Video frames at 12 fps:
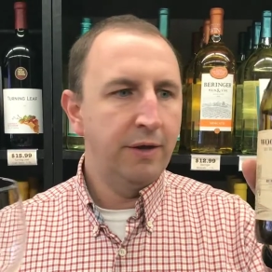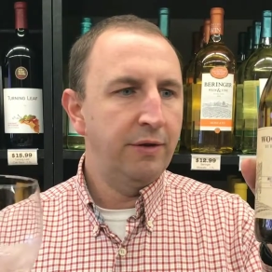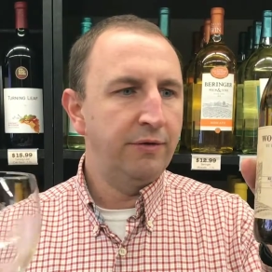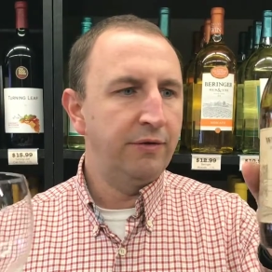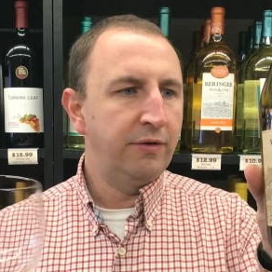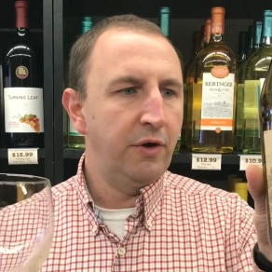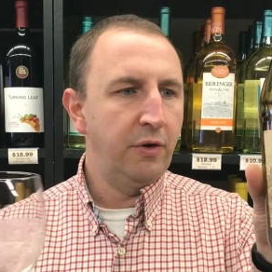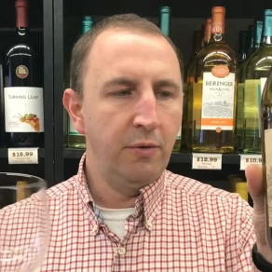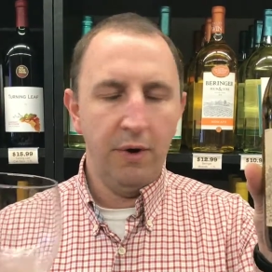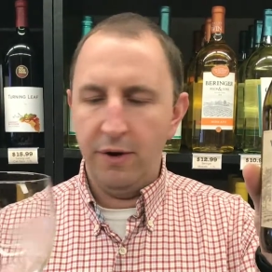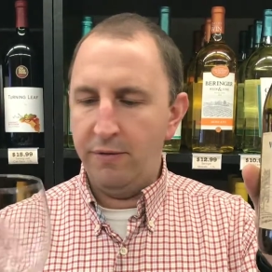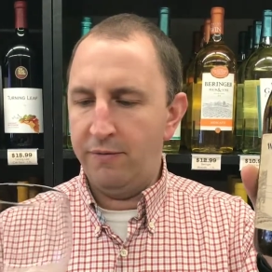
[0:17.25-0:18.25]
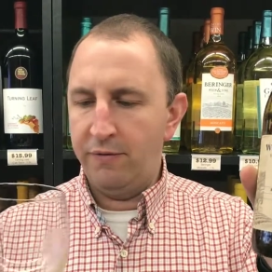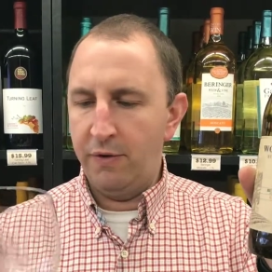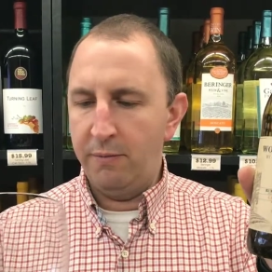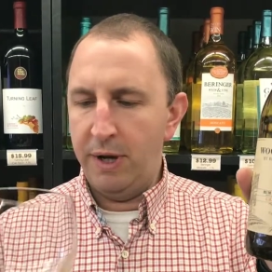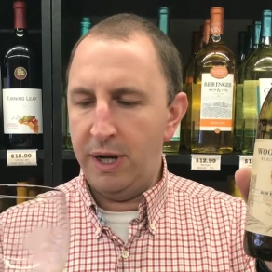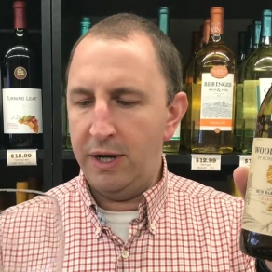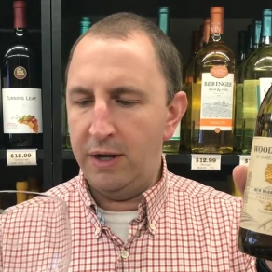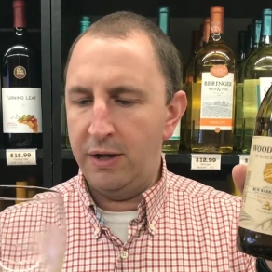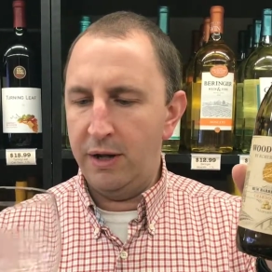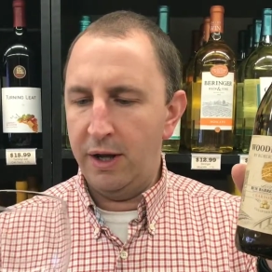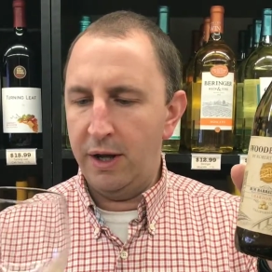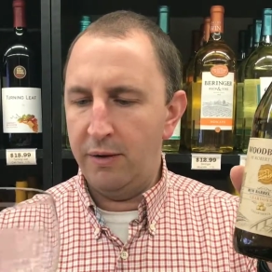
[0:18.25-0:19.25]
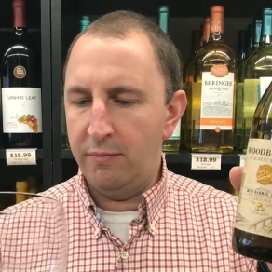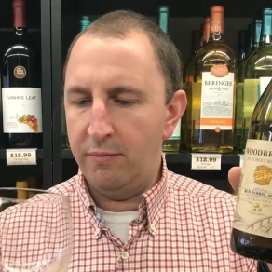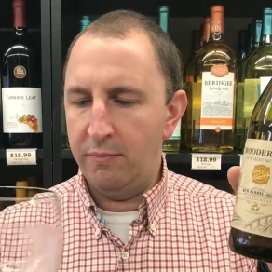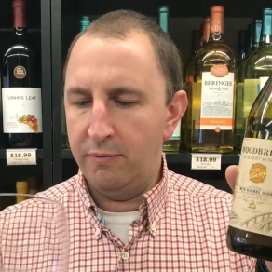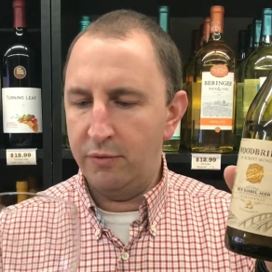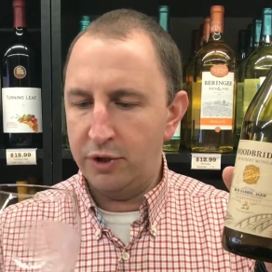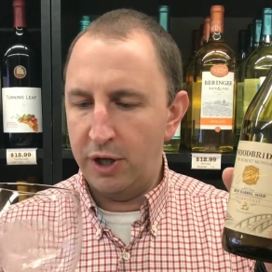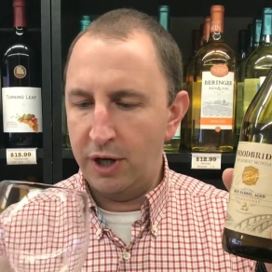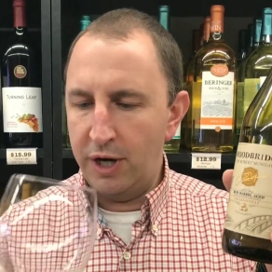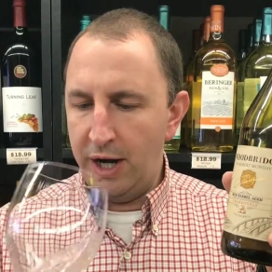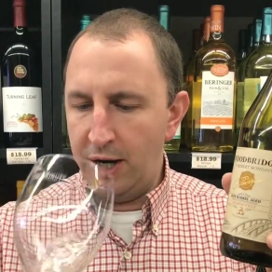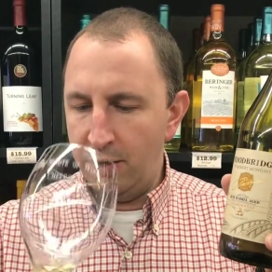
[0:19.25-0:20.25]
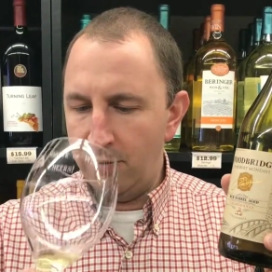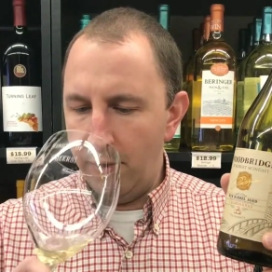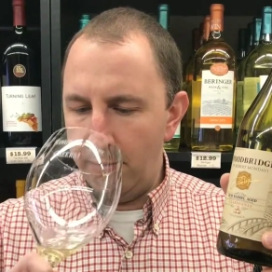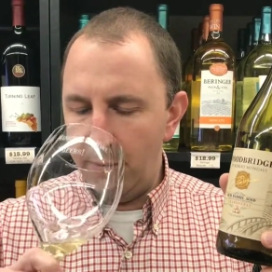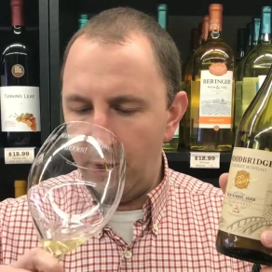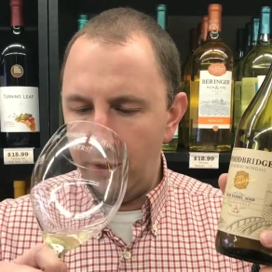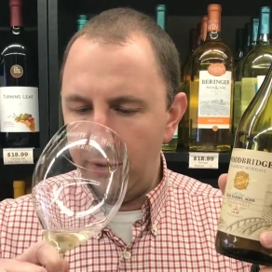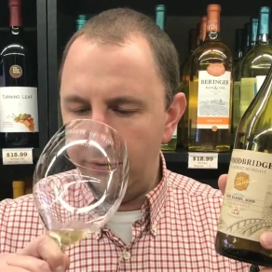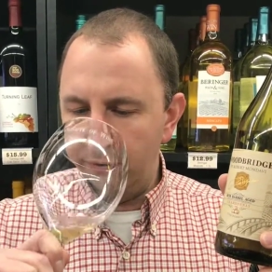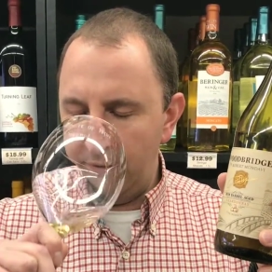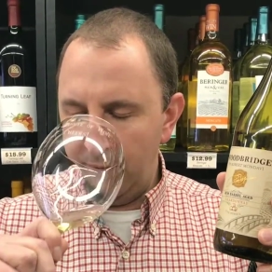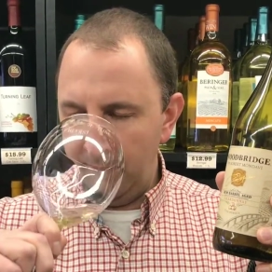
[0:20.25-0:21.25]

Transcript: This is a new one for me, um, Chardonnay and rum barrels.